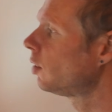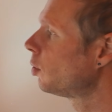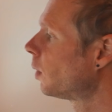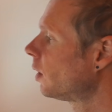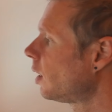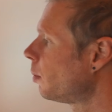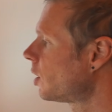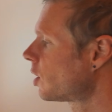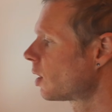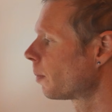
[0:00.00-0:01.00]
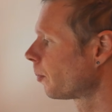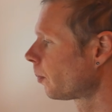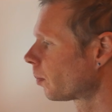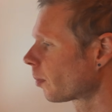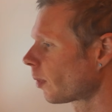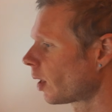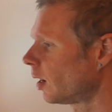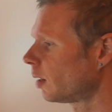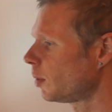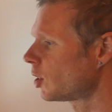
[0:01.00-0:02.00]
into one image.
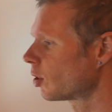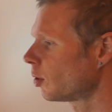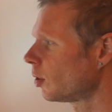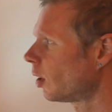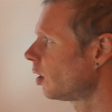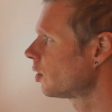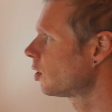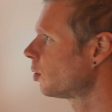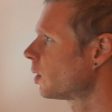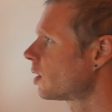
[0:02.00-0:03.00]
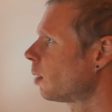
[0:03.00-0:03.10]
Let me show you also what's